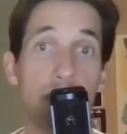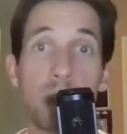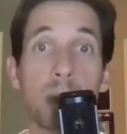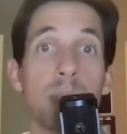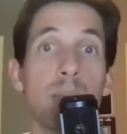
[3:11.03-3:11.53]

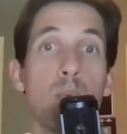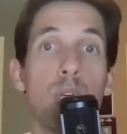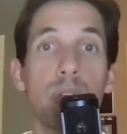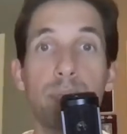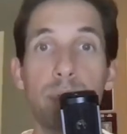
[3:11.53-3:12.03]
People like
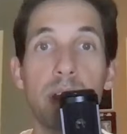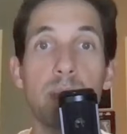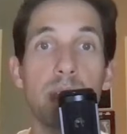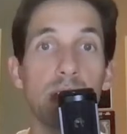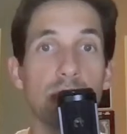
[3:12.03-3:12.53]
Morgan
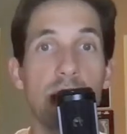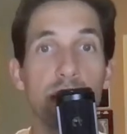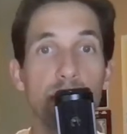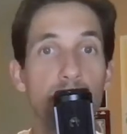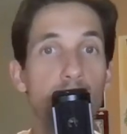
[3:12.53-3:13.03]
Freeman, John
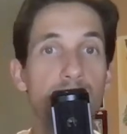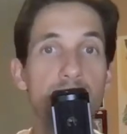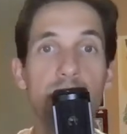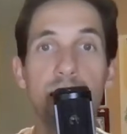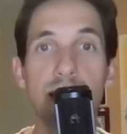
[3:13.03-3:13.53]

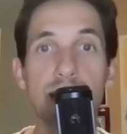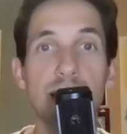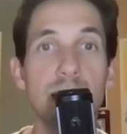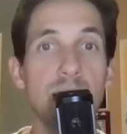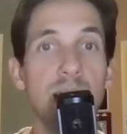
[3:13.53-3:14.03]
Travolta,
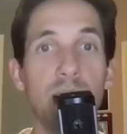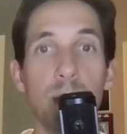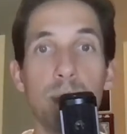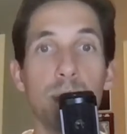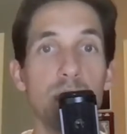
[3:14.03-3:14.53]

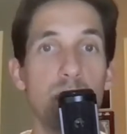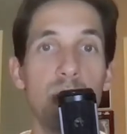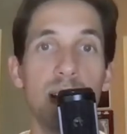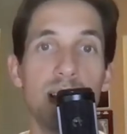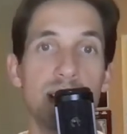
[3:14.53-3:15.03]
Bruce
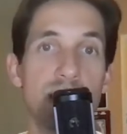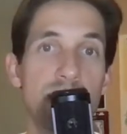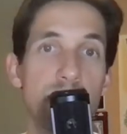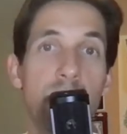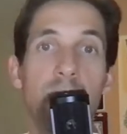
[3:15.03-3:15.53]
Willis,
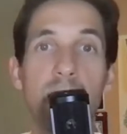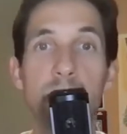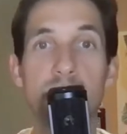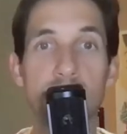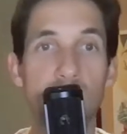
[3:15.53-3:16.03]
Mel
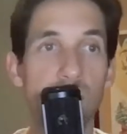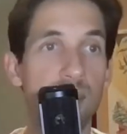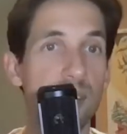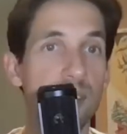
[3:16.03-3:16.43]
Gibson.